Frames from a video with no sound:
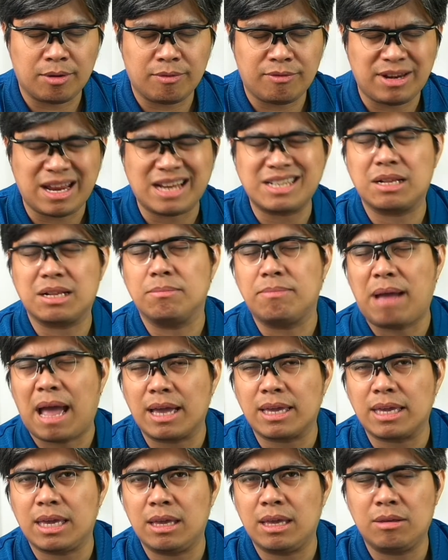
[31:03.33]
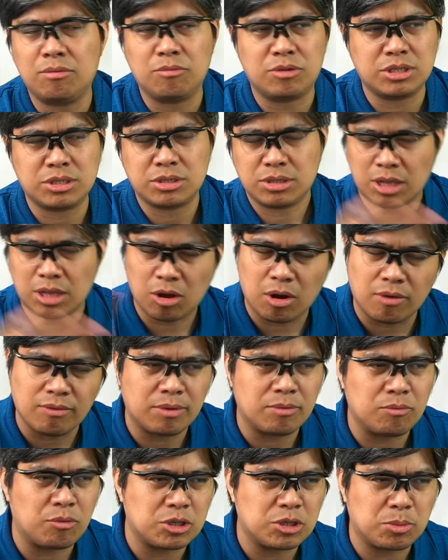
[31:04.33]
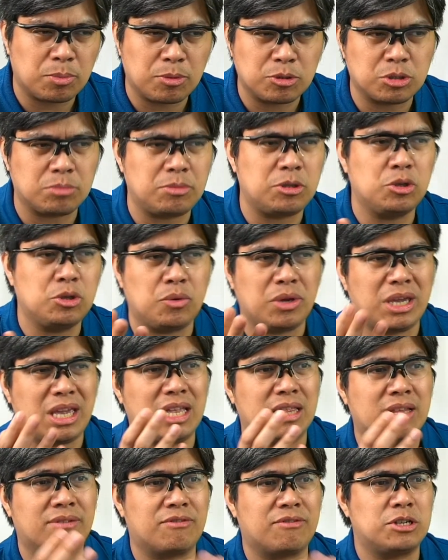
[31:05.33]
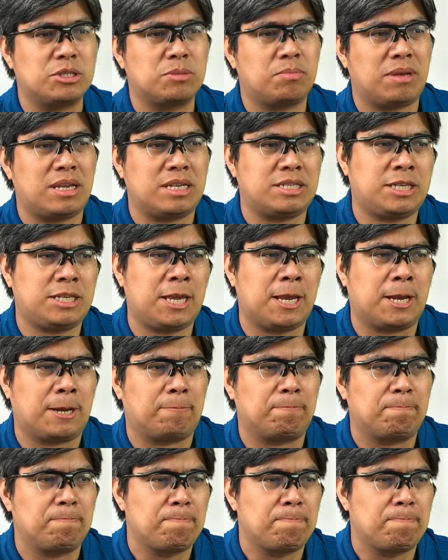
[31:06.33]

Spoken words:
financial backing, which the government was supposed to be doing in the first place here.